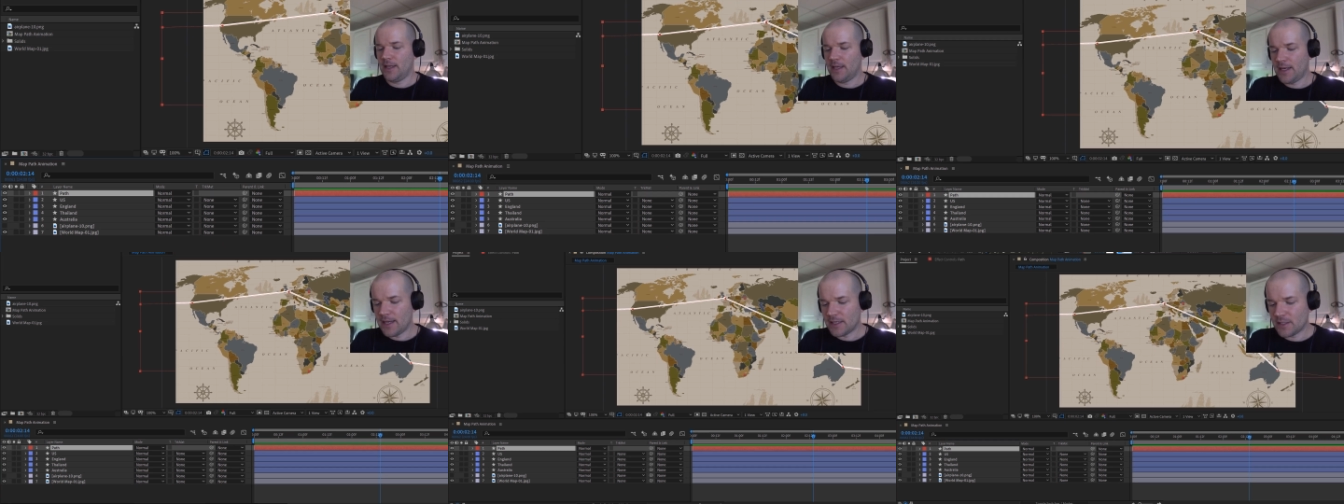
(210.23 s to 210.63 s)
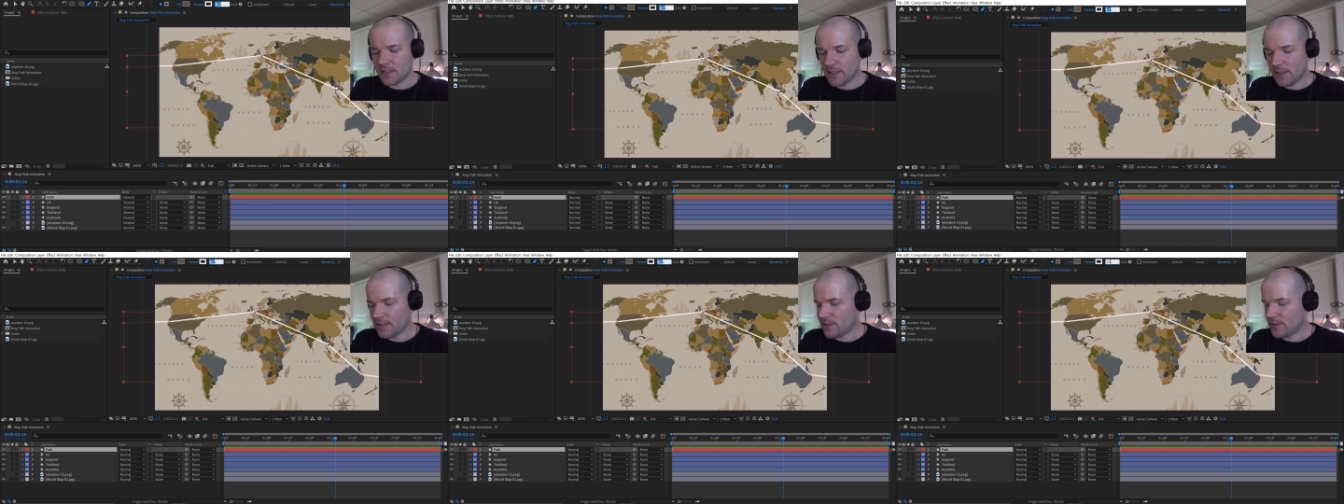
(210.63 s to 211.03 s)
And
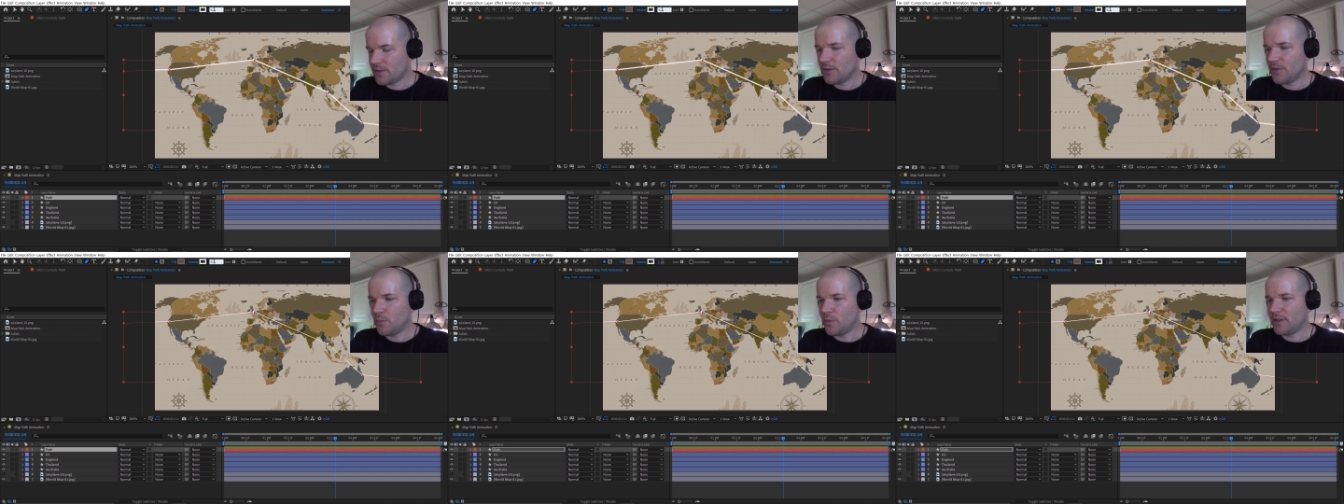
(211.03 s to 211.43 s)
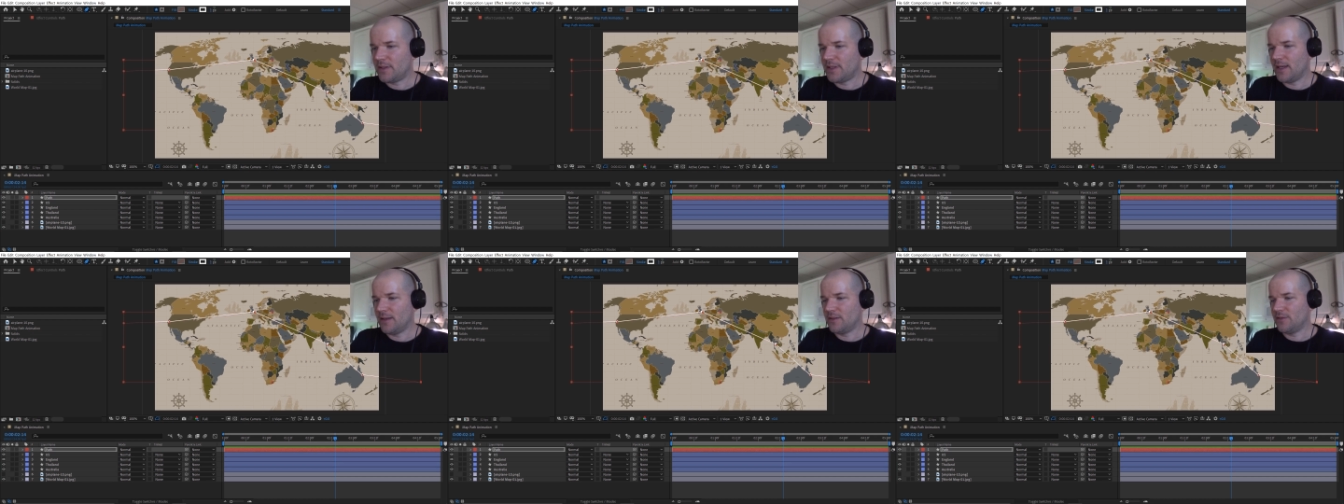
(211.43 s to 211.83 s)
actually, let's turn the
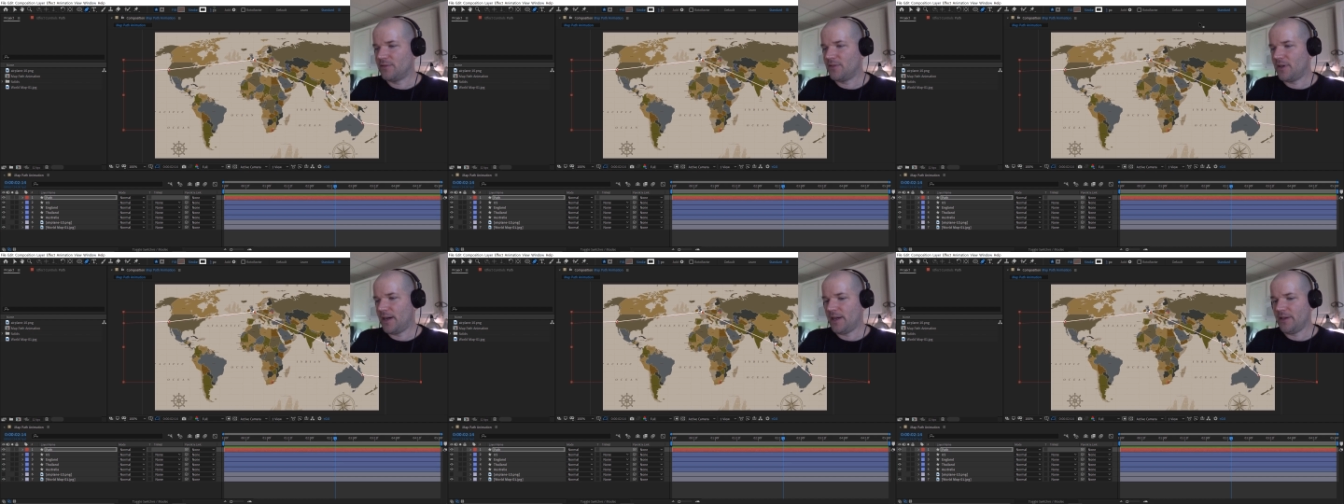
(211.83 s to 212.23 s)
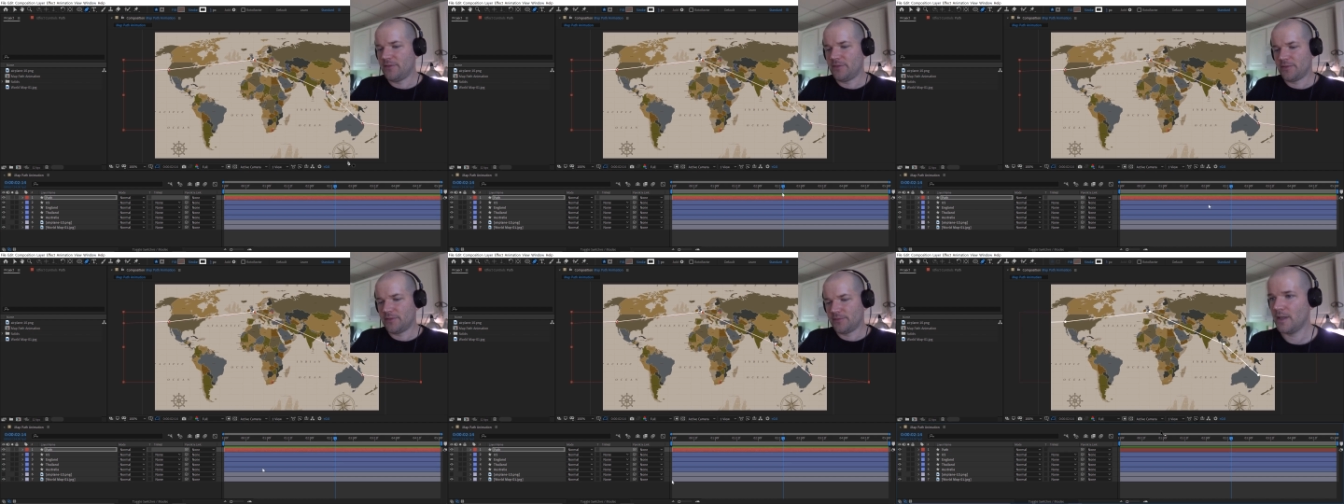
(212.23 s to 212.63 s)
width down to
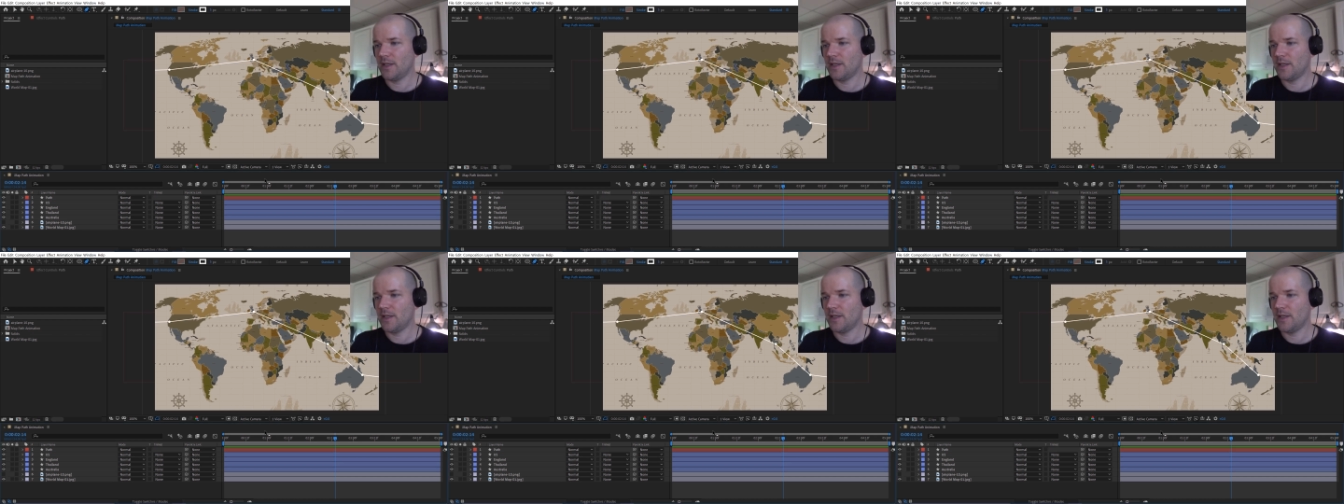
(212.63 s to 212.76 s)
5.